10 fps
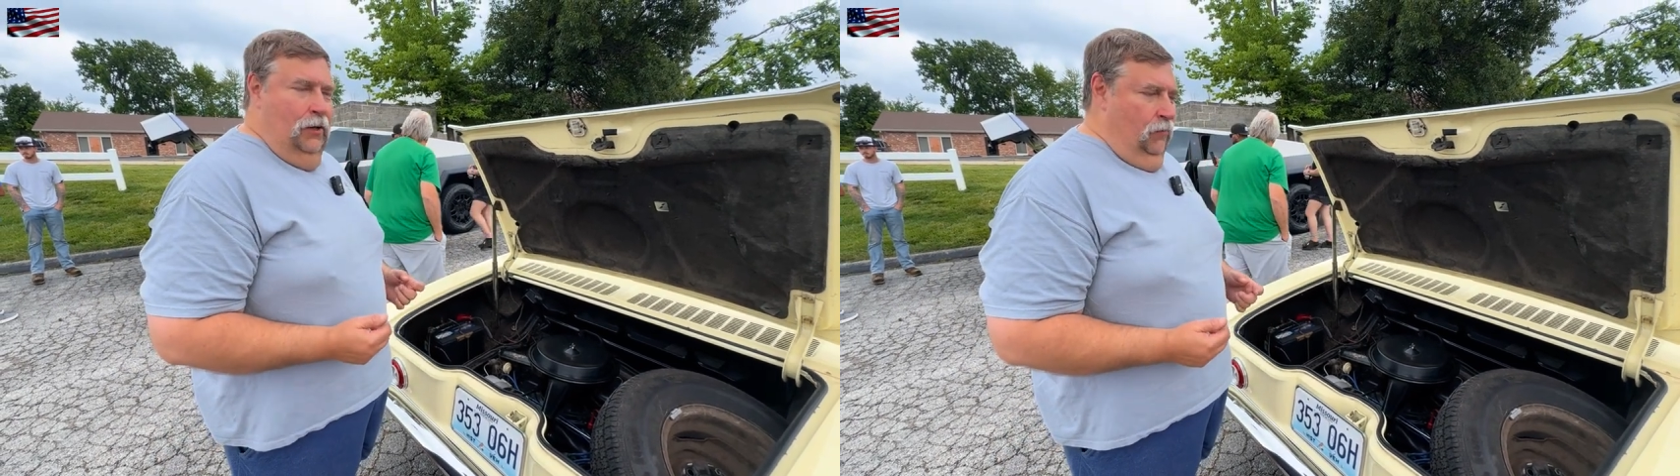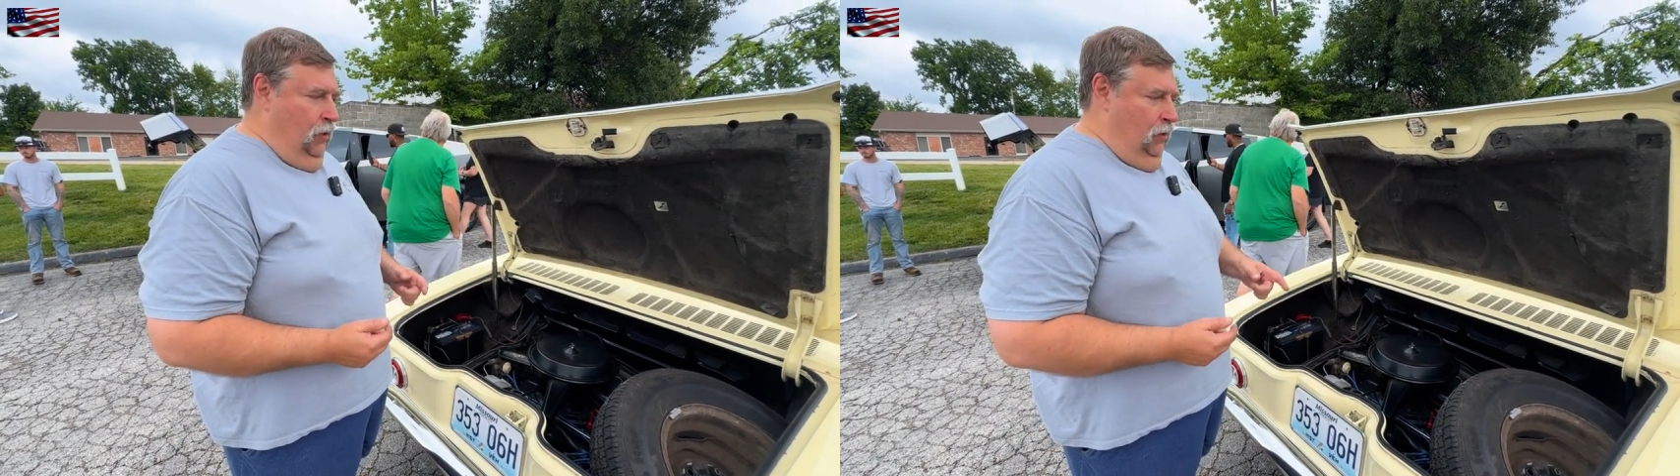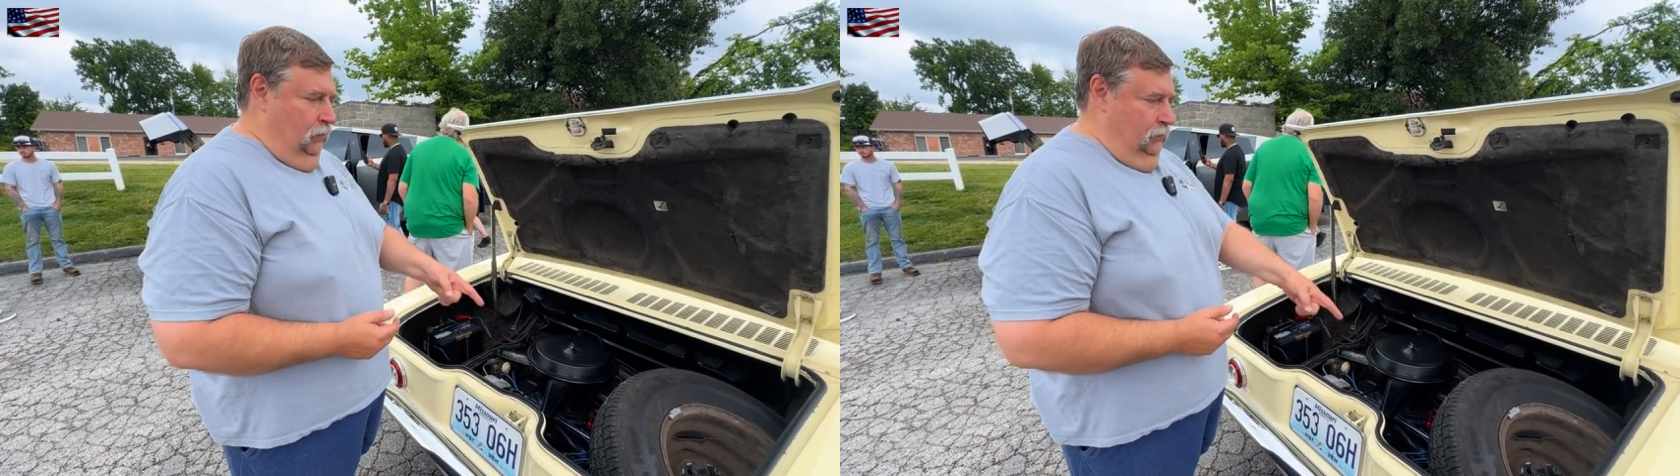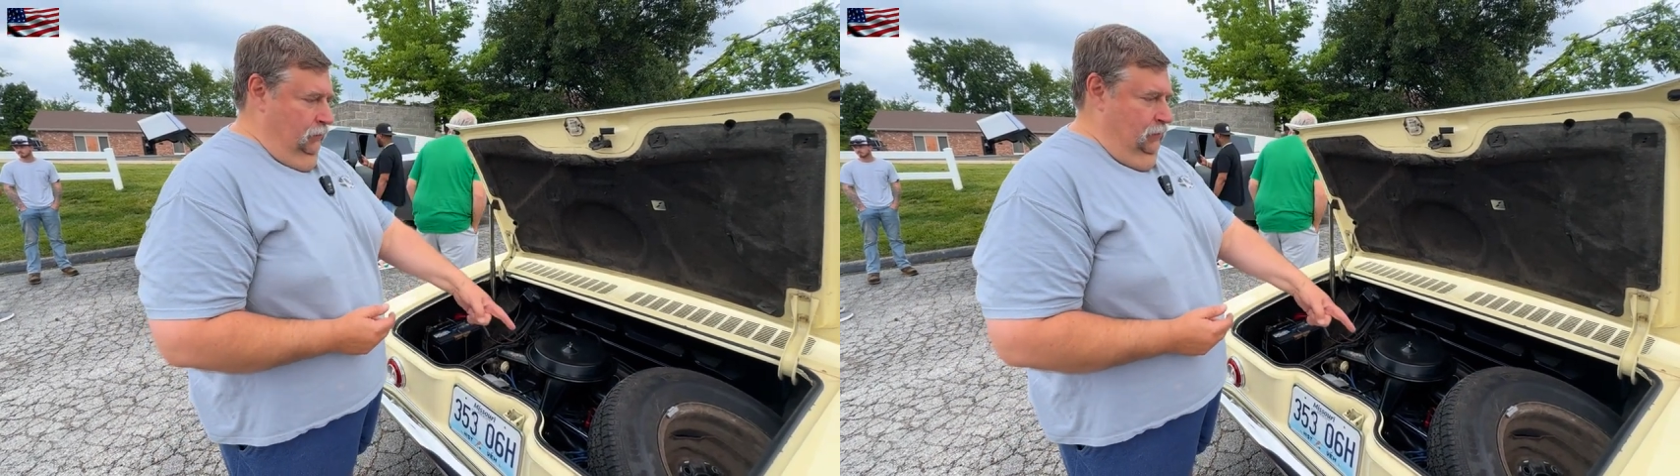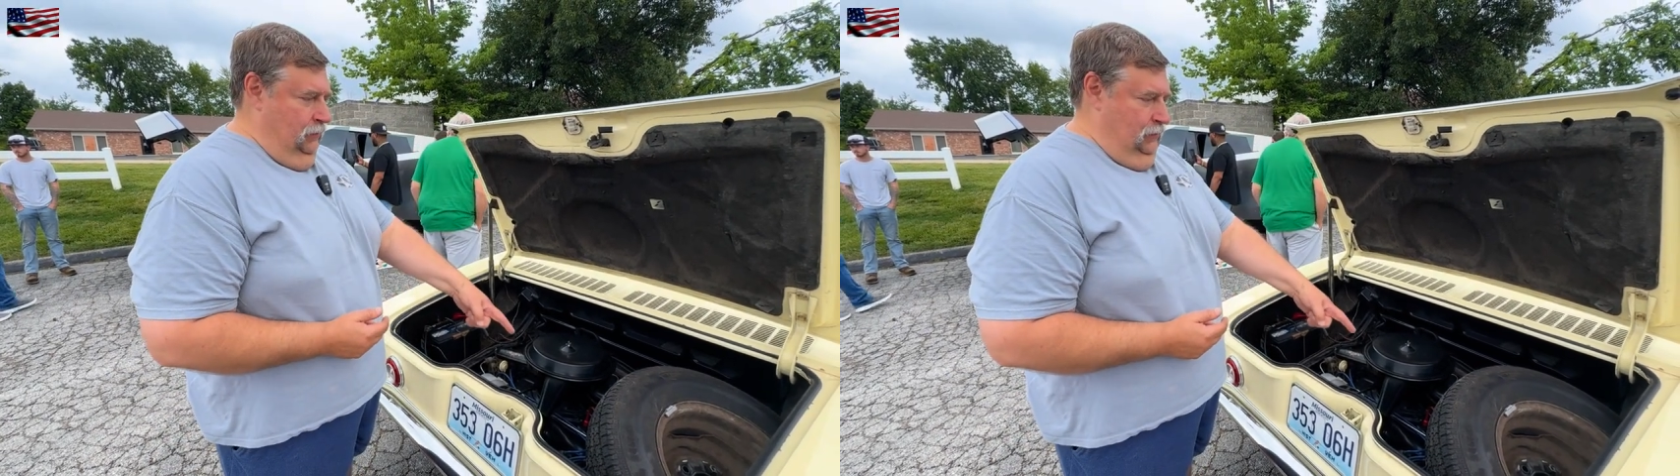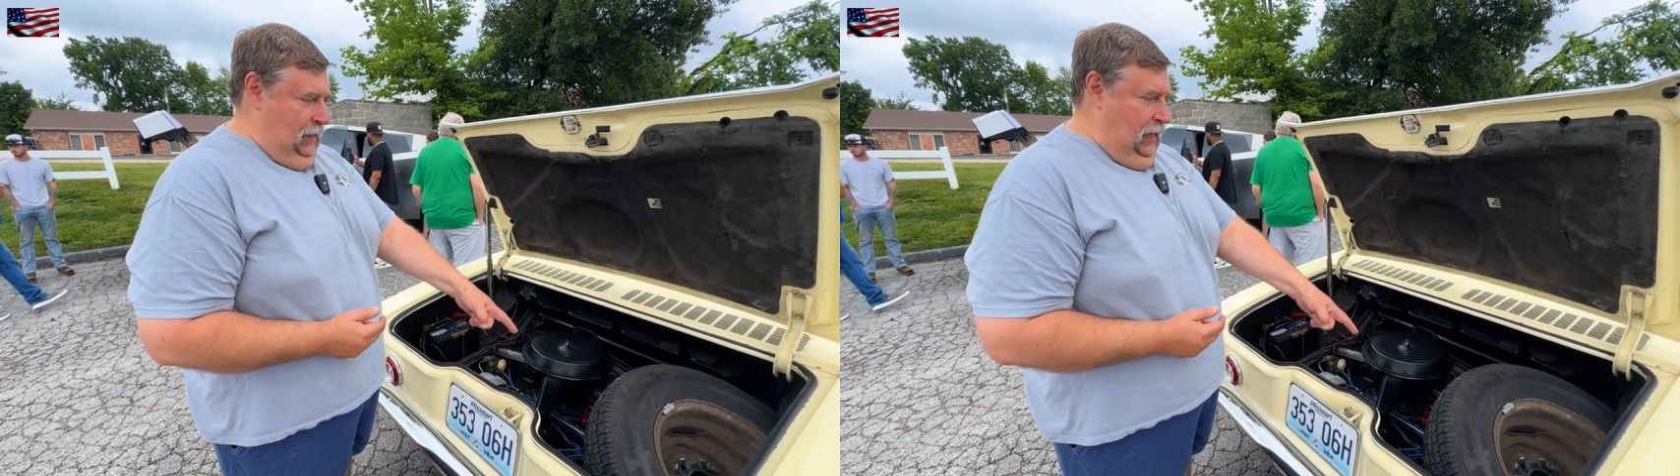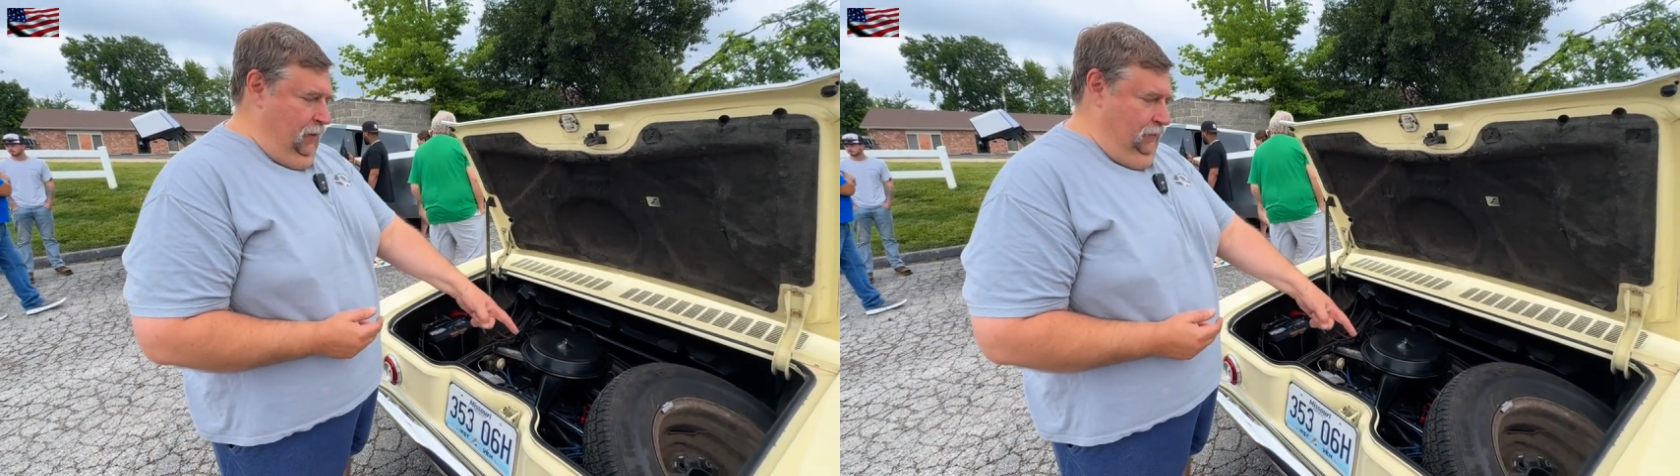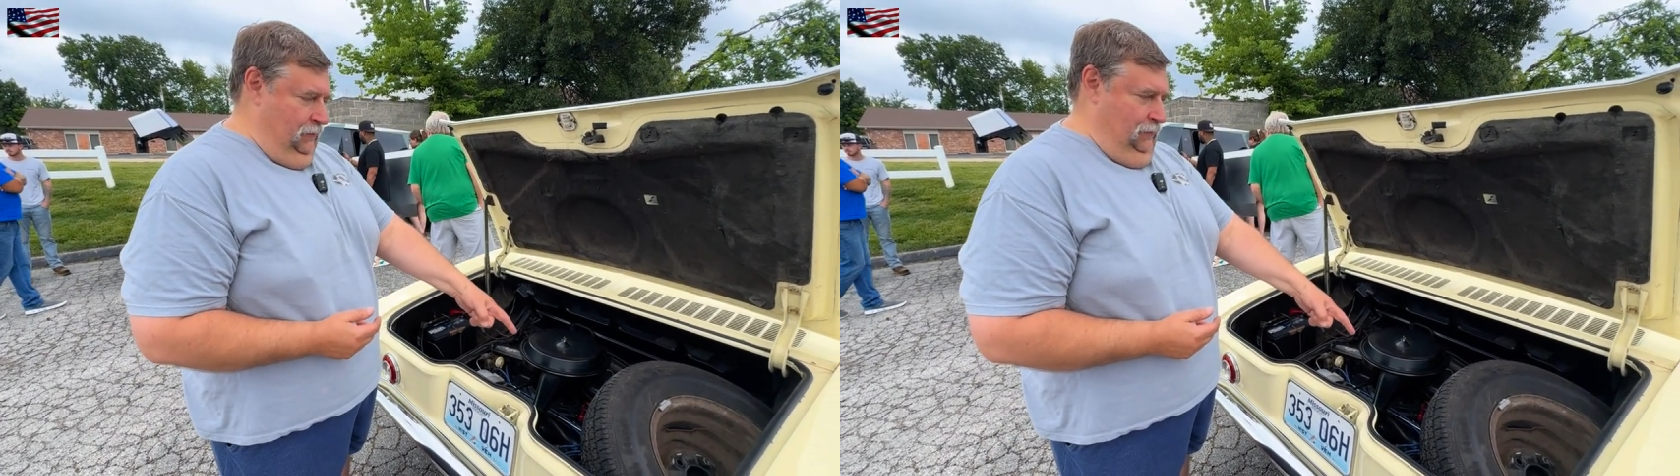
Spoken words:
well, they have,